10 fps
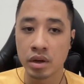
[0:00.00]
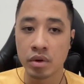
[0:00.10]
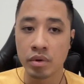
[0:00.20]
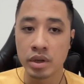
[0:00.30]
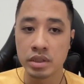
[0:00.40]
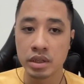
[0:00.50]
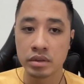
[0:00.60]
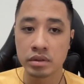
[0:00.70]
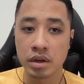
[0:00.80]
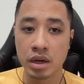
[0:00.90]

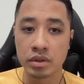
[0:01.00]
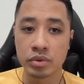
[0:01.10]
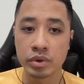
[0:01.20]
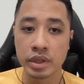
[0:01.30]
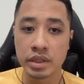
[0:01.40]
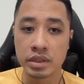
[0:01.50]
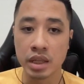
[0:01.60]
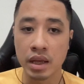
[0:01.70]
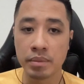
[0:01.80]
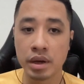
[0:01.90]
Western countries
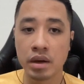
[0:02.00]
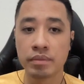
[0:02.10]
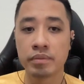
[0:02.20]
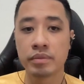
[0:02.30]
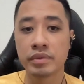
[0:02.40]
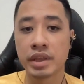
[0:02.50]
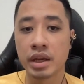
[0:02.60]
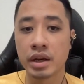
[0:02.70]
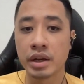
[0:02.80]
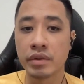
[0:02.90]
stepped up
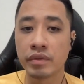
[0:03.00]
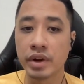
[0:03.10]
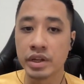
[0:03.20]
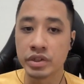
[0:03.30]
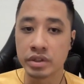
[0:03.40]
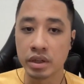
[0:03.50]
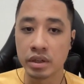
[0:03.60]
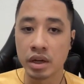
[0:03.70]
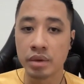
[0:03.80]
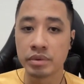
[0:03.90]
their
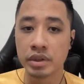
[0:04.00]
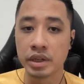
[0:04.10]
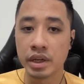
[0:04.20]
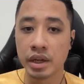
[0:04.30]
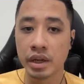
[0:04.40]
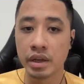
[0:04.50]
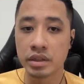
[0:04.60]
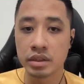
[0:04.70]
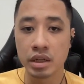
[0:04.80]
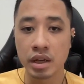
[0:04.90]
invasion of the
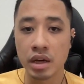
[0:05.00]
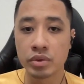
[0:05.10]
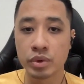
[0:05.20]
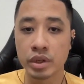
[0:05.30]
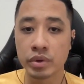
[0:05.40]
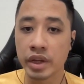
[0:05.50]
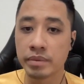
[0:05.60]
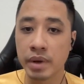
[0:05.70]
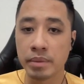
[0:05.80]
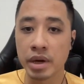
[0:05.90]
eastern country to
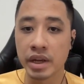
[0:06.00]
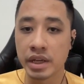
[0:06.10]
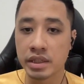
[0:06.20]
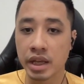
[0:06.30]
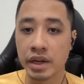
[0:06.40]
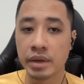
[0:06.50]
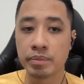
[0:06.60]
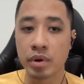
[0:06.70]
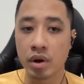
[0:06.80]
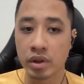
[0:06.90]
expand markets and
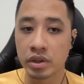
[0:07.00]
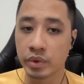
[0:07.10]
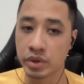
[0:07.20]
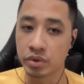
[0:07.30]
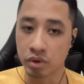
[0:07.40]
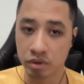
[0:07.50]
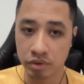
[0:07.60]
exploit the resource.